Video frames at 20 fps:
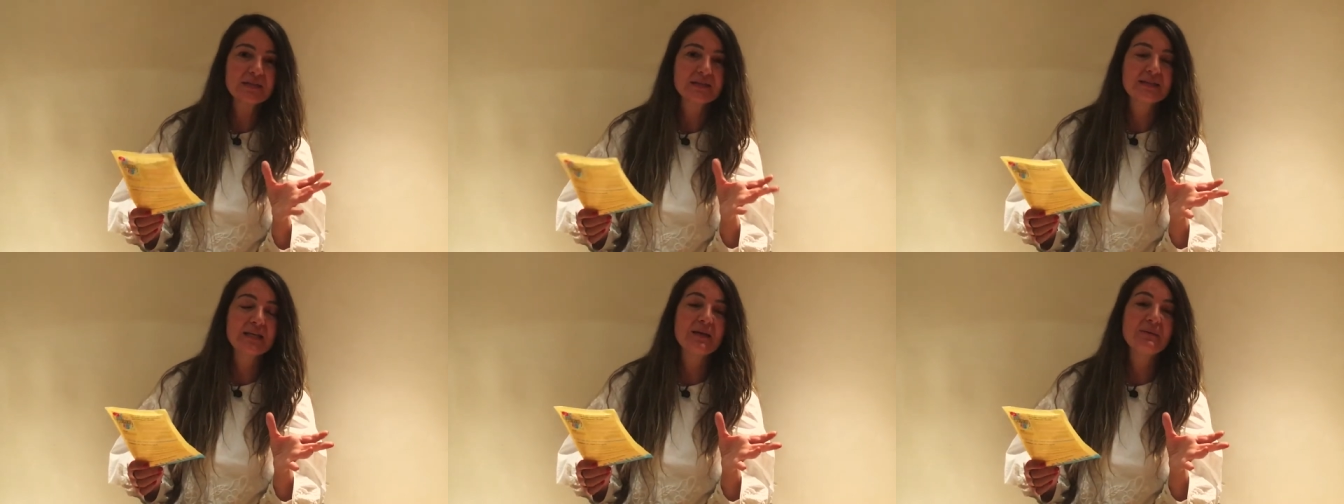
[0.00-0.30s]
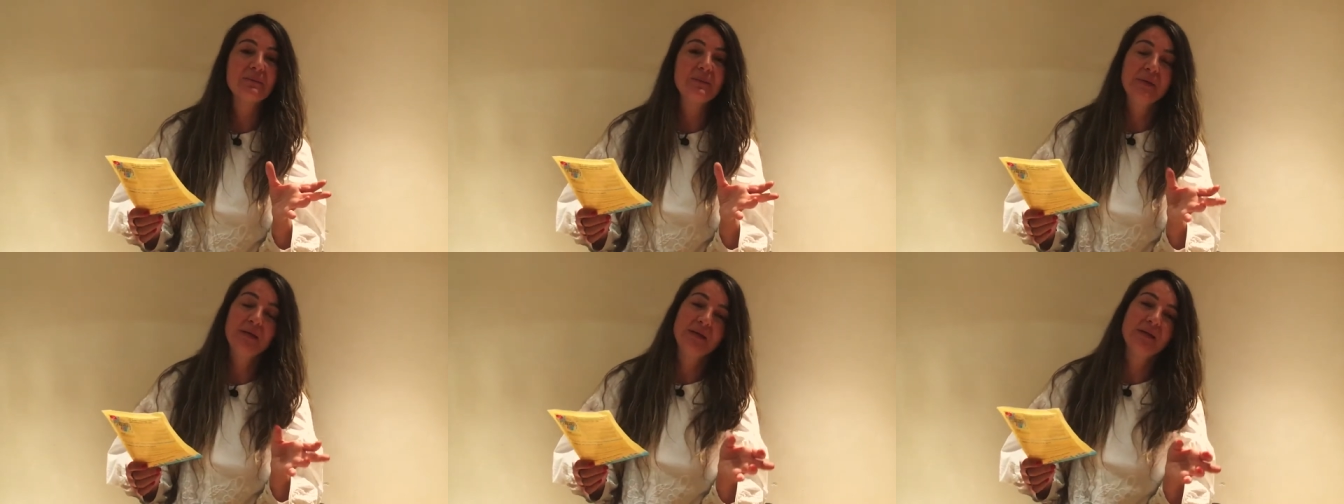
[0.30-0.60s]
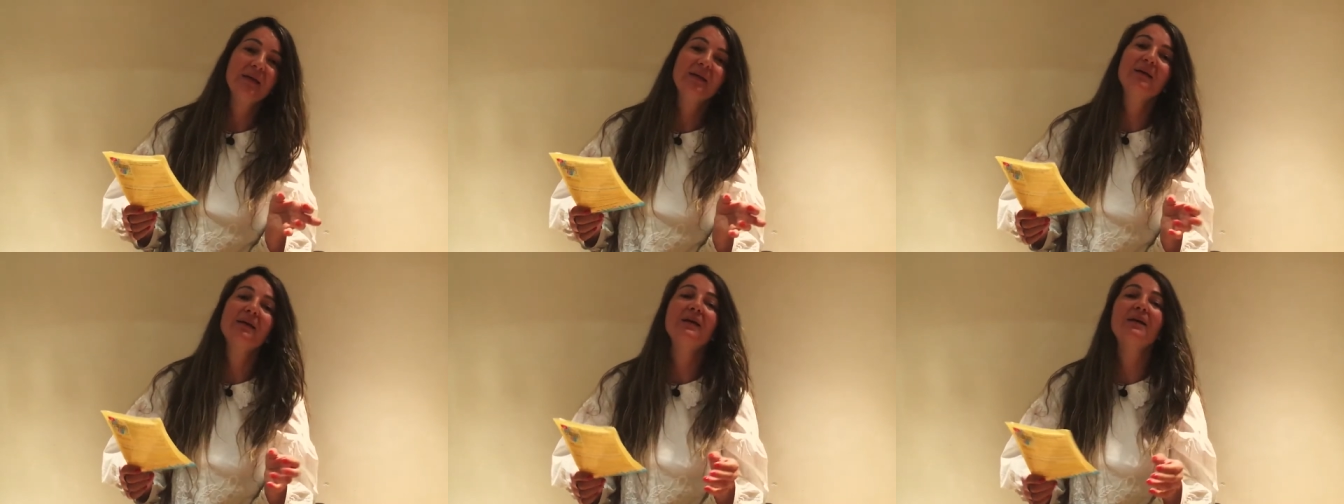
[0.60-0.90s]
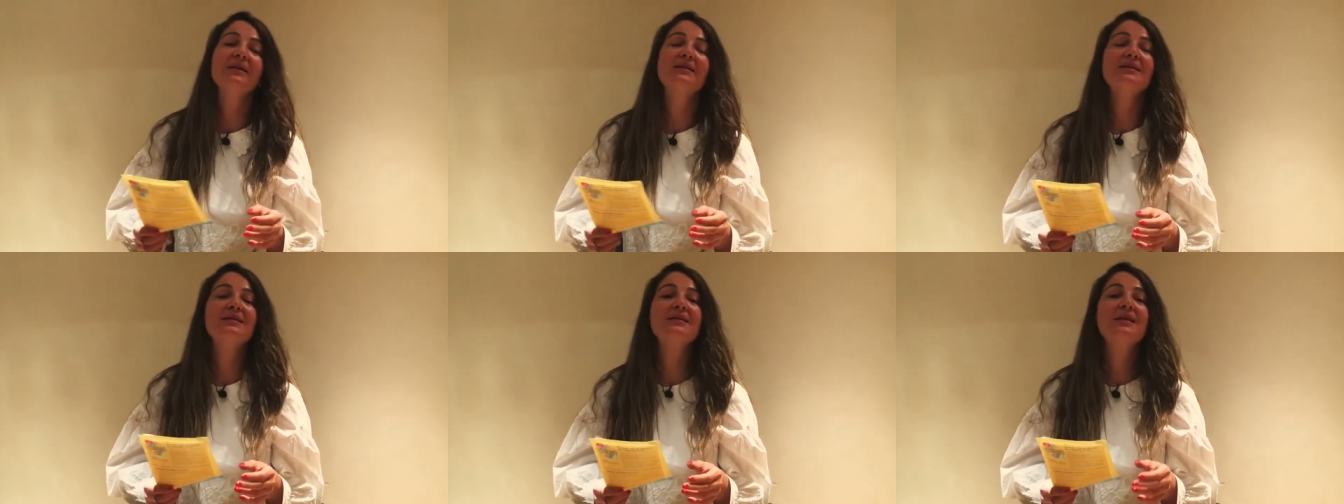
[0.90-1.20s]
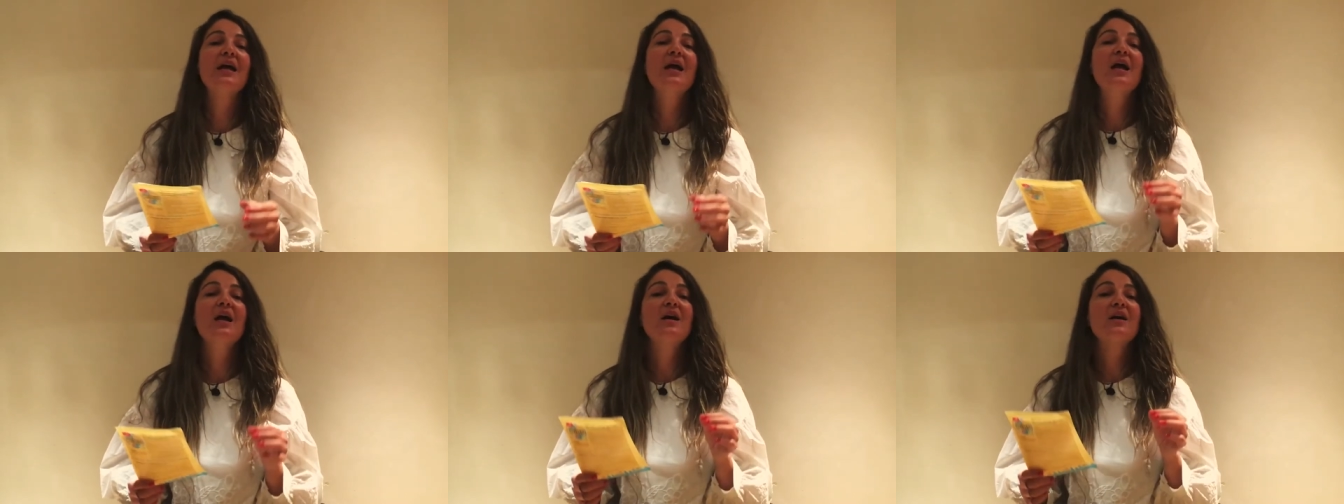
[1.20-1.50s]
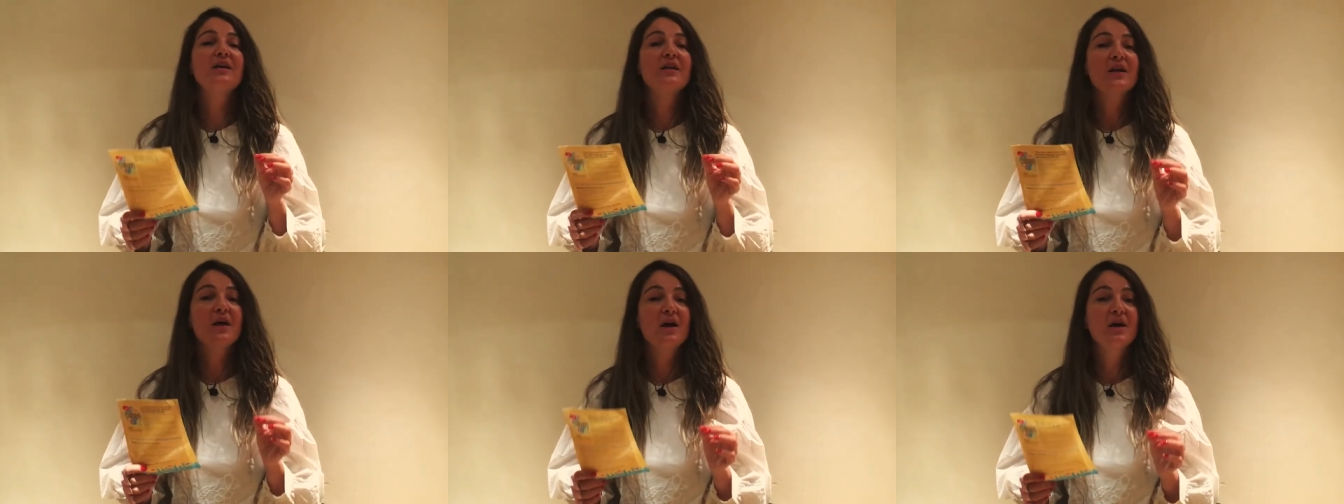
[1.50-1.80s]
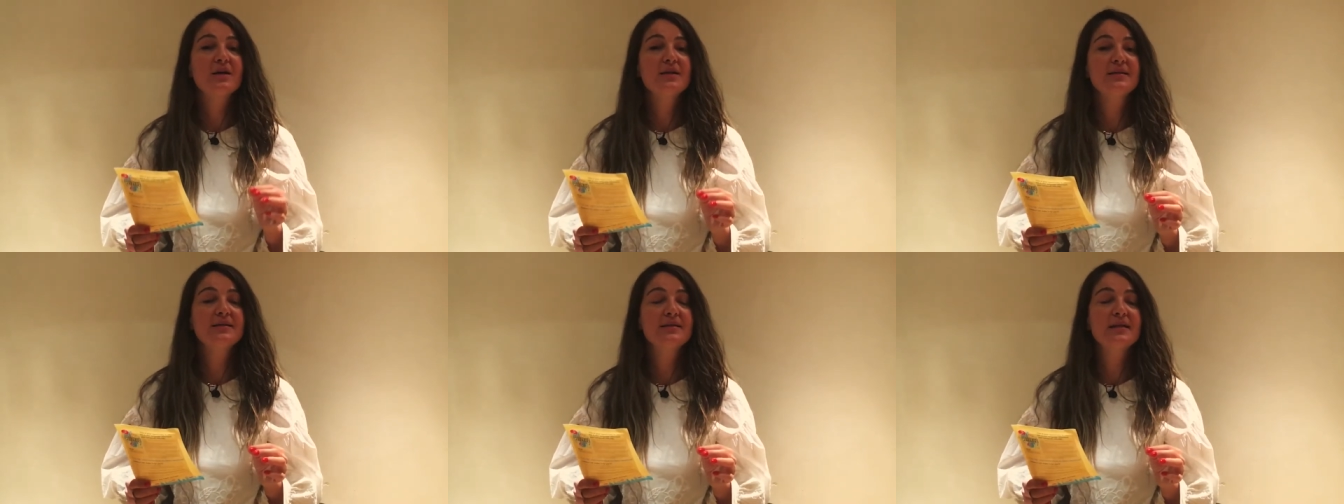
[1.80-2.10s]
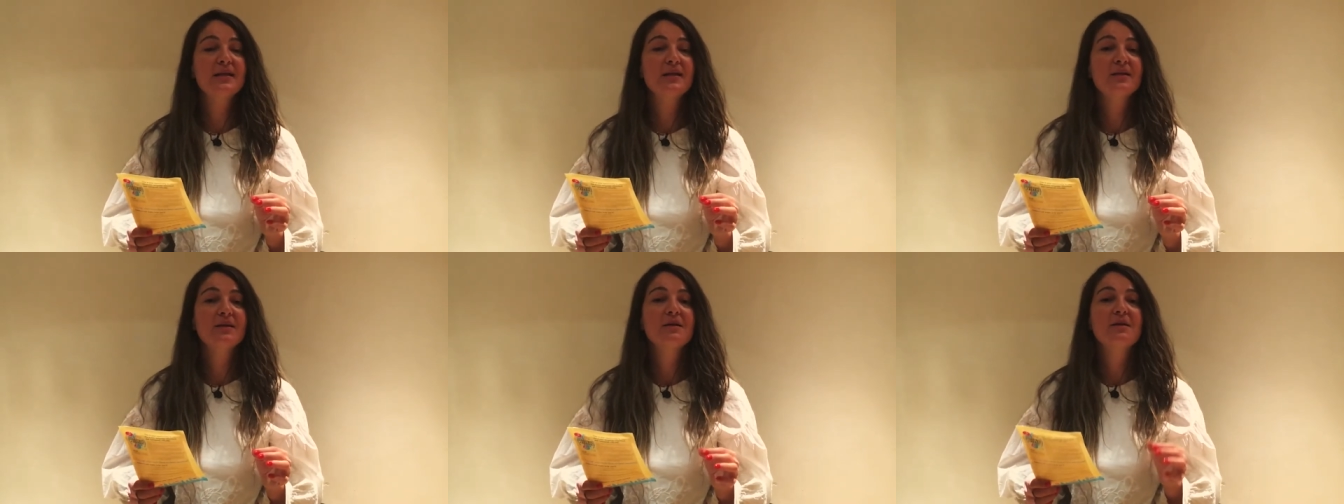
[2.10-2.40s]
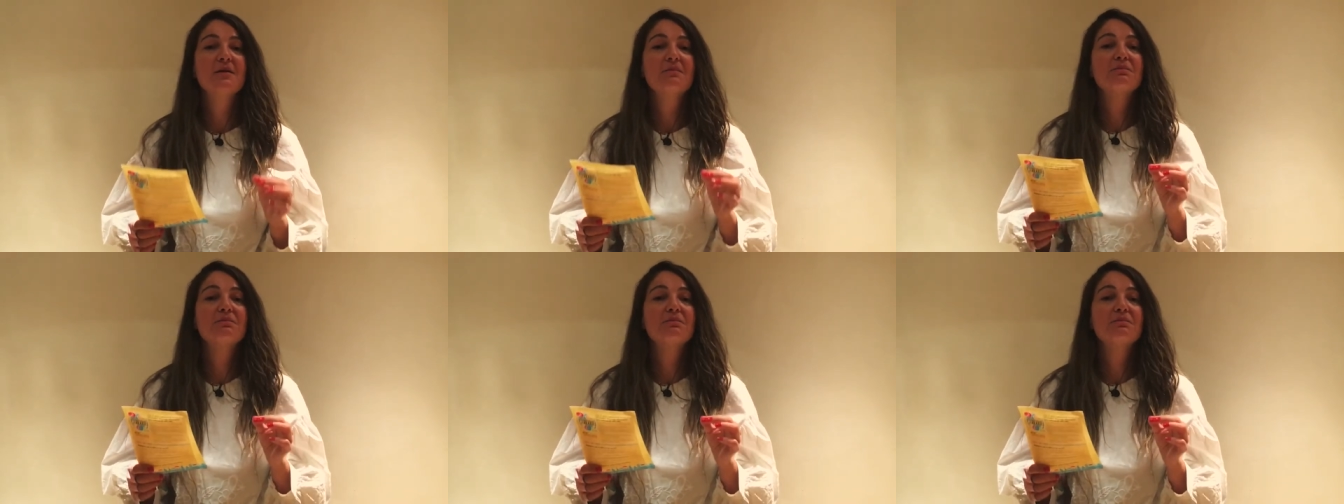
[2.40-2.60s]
the same meaning. It's rasi